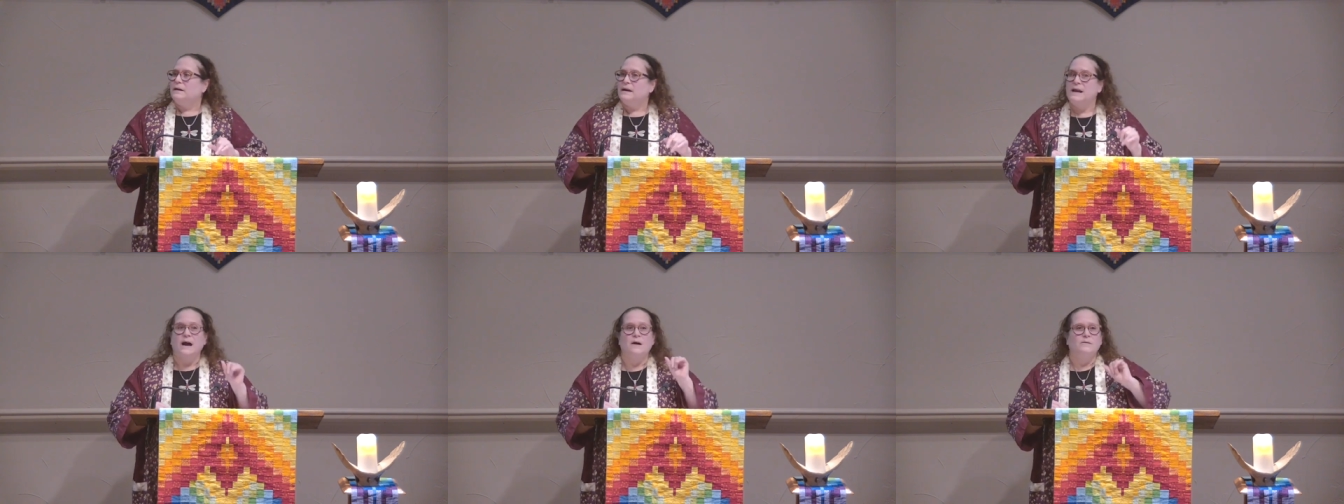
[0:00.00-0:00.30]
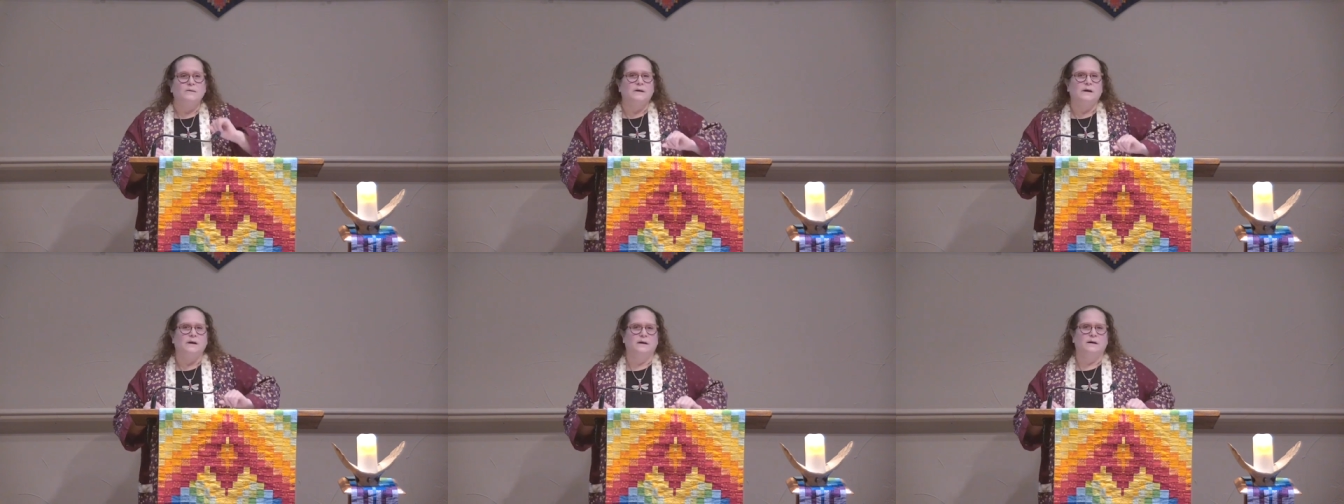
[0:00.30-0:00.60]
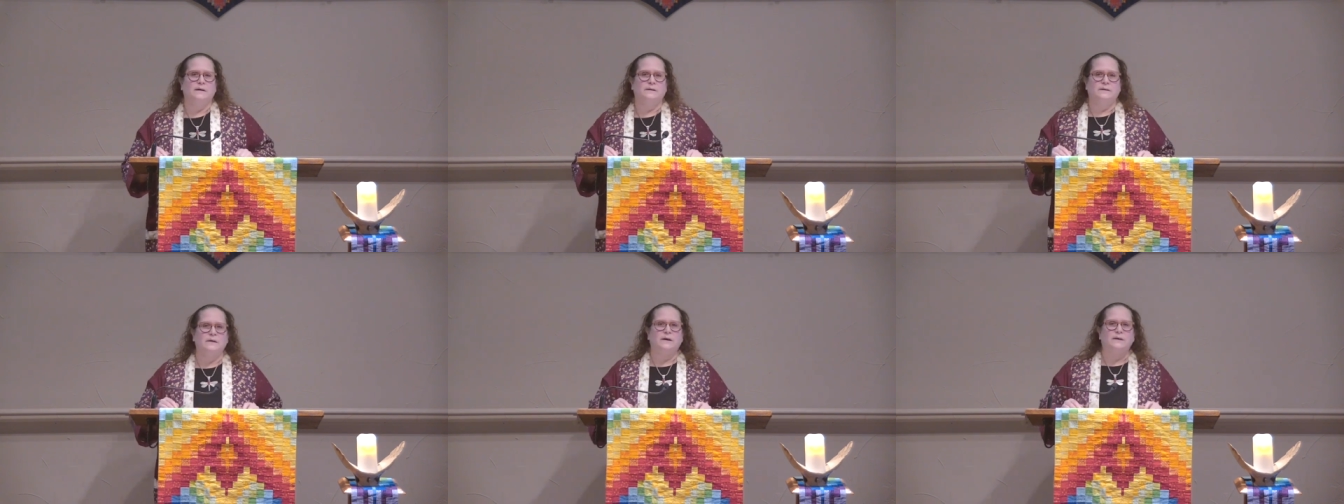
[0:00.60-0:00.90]
Now,
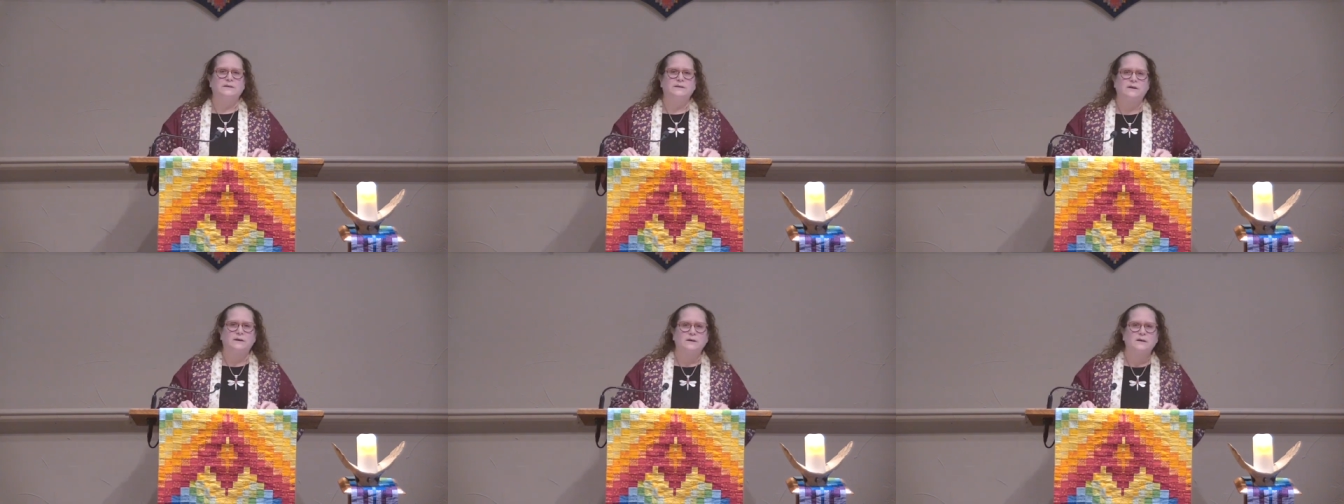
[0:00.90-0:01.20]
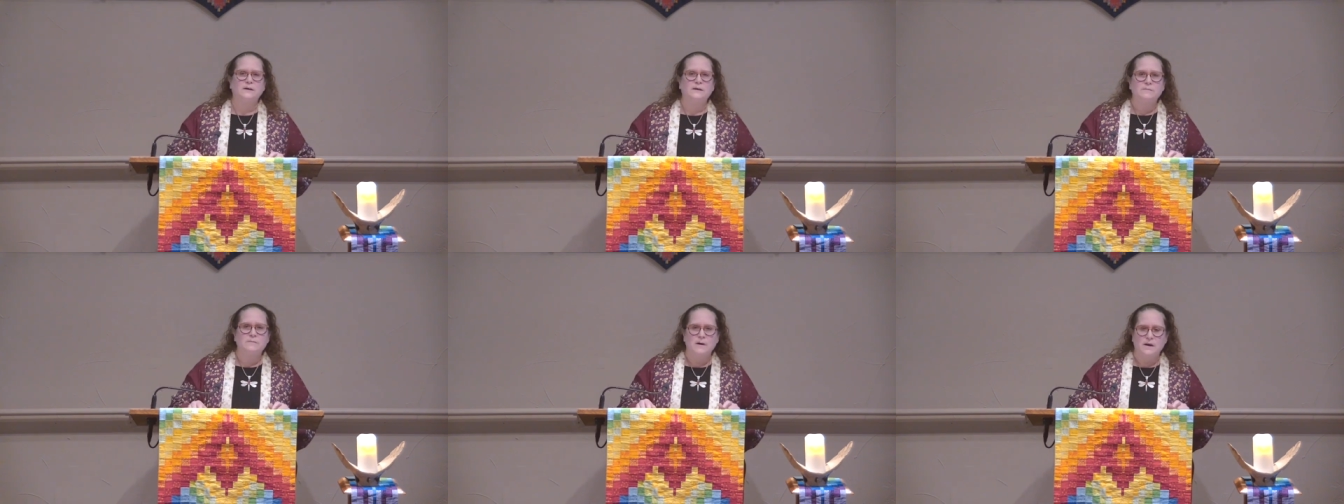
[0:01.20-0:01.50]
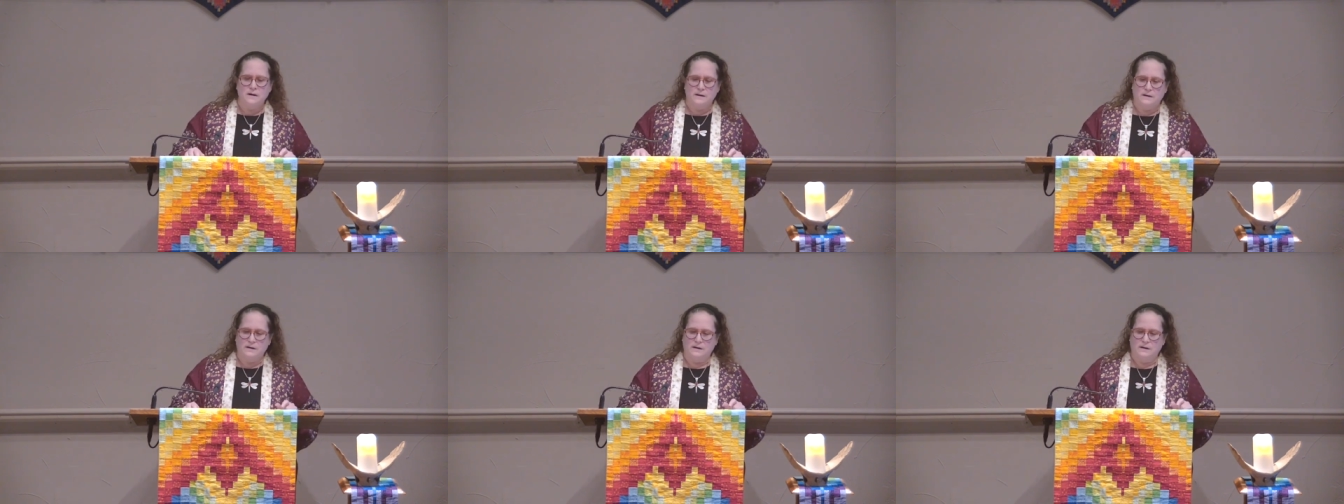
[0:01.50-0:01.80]
the
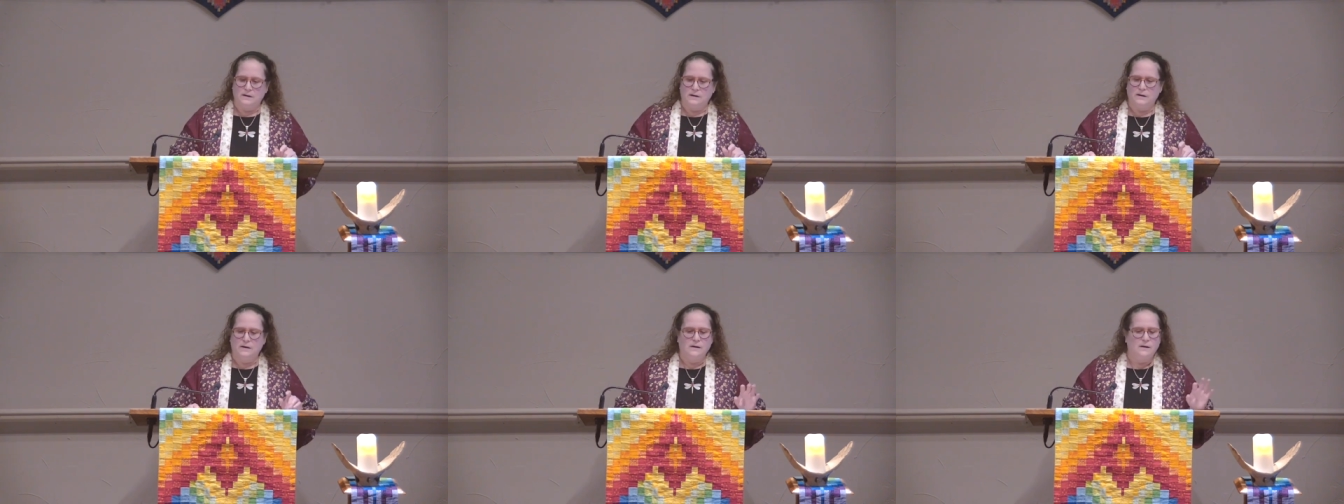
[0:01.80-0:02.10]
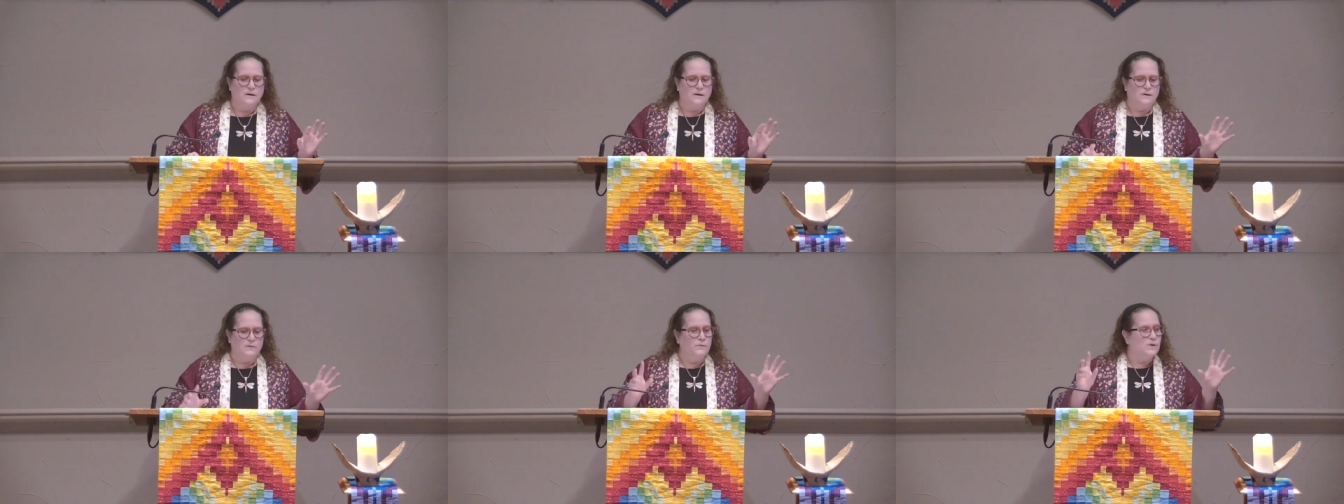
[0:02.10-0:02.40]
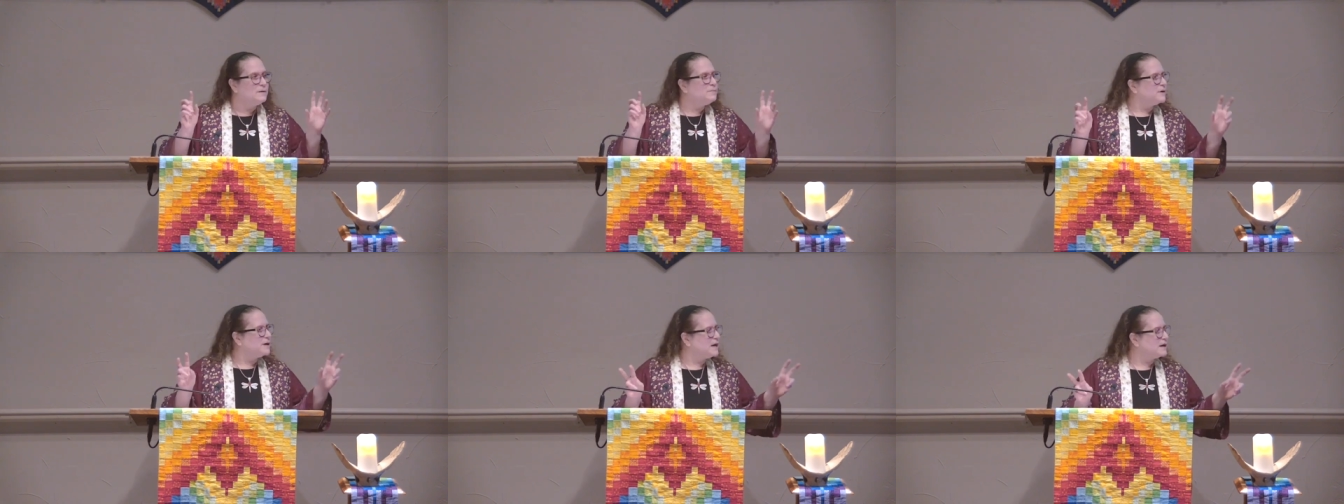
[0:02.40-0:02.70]
term
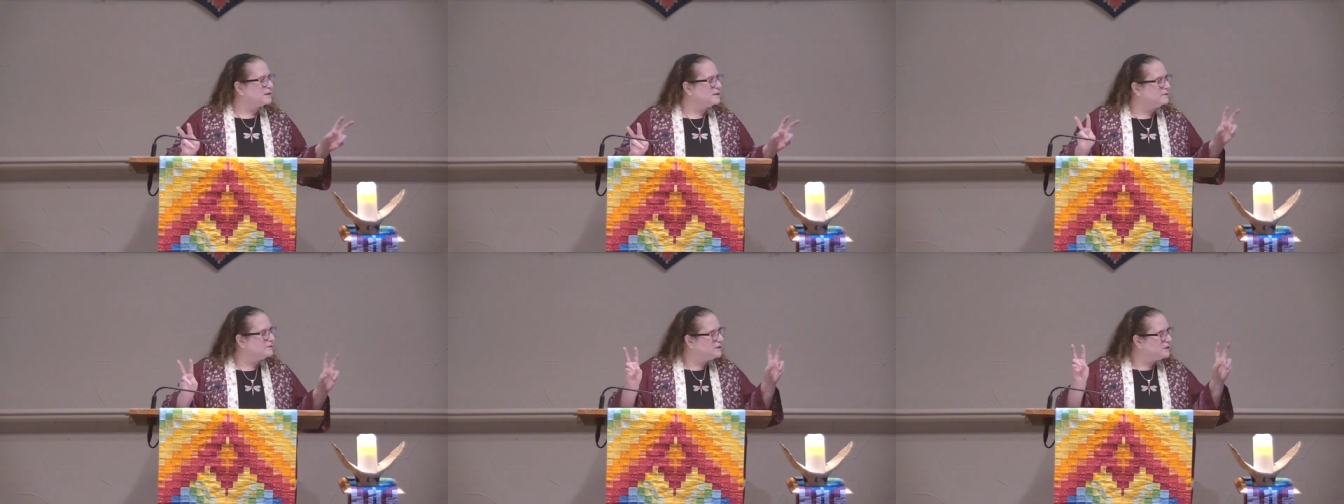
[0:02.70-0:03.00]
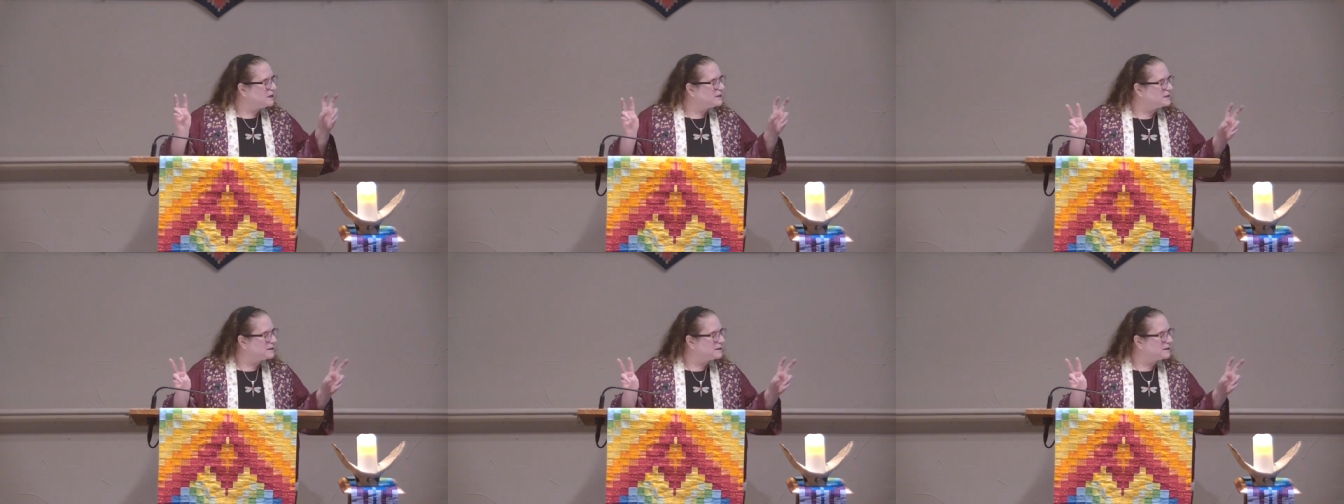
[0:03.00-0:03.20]
reproductive